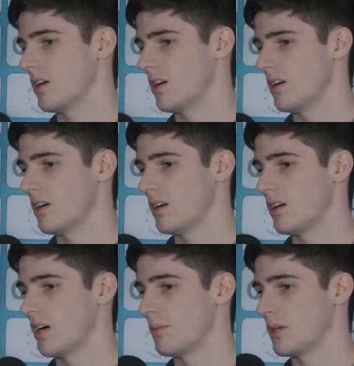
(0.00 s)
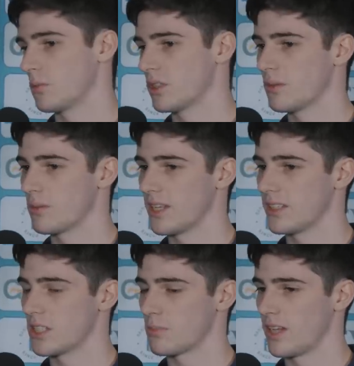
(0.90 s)
Uh, I mean, when he
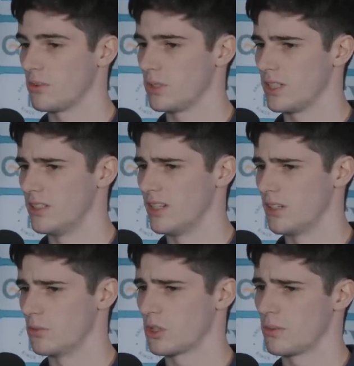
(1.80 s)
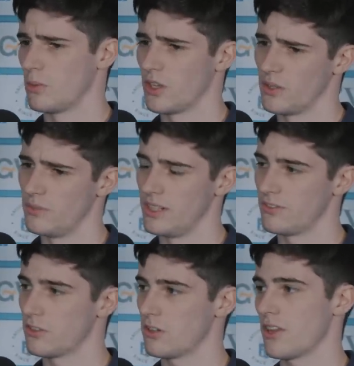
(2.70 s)
played this plan with uh, Rook B1 and
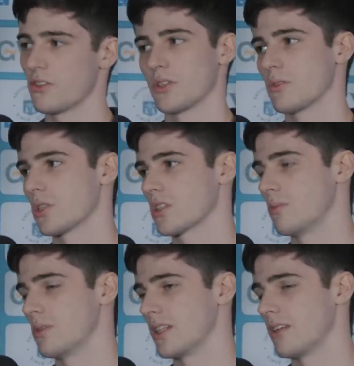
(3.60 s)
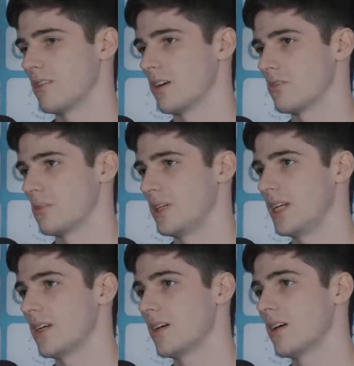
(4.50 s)
B4, I thought it was completely fine for
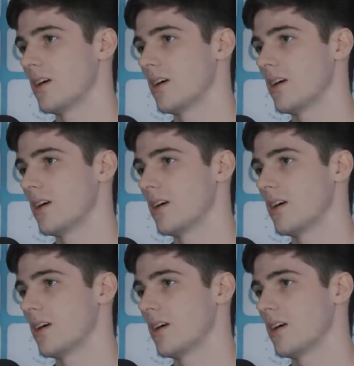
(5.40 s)
me.